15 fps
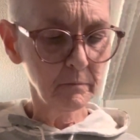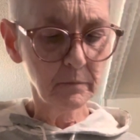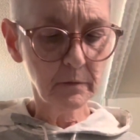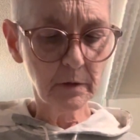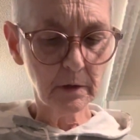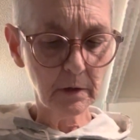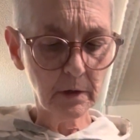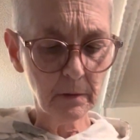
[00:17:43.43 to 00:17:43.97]

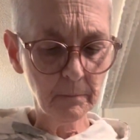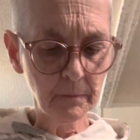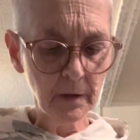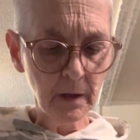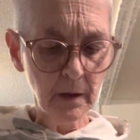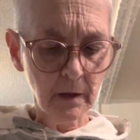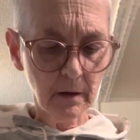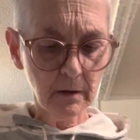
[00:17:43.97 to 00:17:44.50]
Okay,
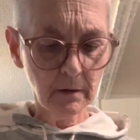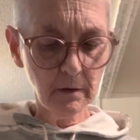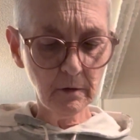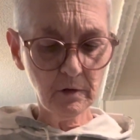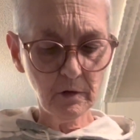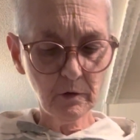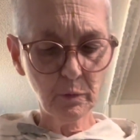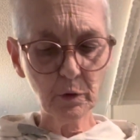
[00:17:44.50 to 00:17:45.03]
and
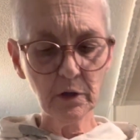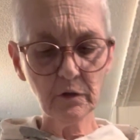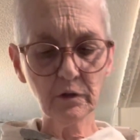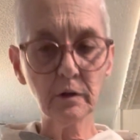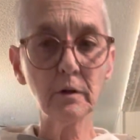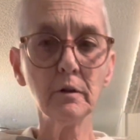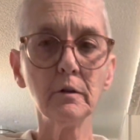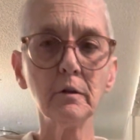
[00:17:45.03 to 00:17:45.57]
this is what it's
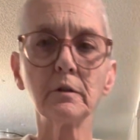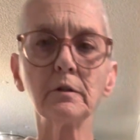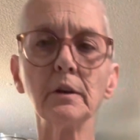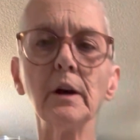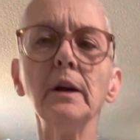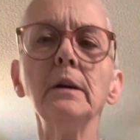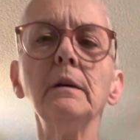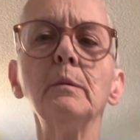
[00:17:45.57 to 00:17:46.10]
going to look
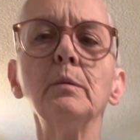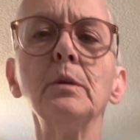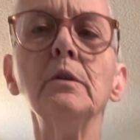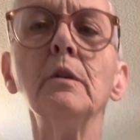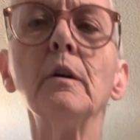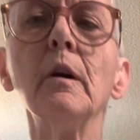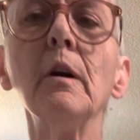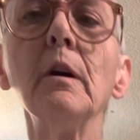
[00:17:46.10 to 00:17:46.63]
like when
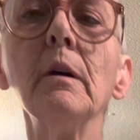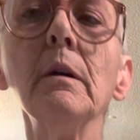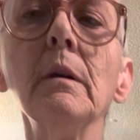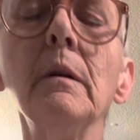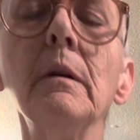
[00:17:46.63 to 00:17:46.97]
we're all